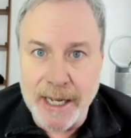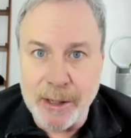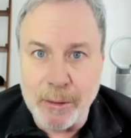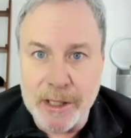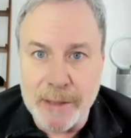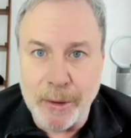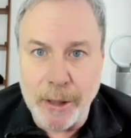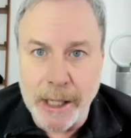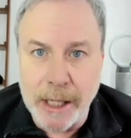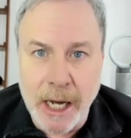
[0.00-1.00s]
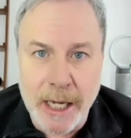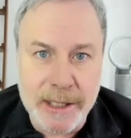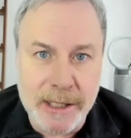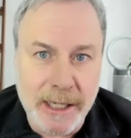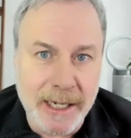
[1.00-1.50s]
tied towards the
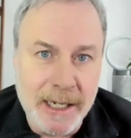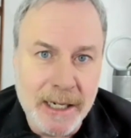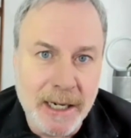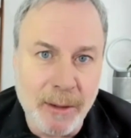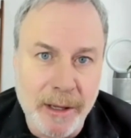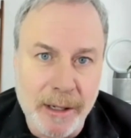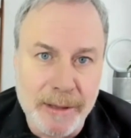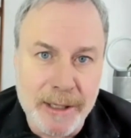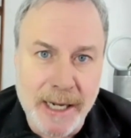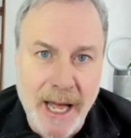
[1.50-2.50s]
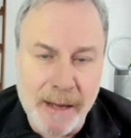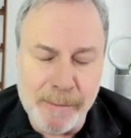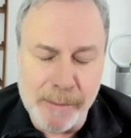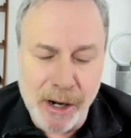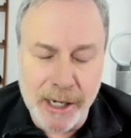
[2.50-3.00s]
boycotts on one of their recent
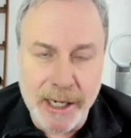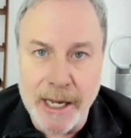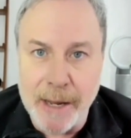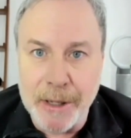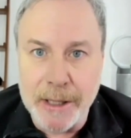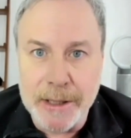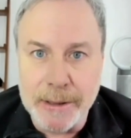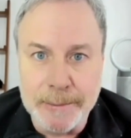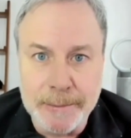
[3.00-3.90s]
marketing campaigns.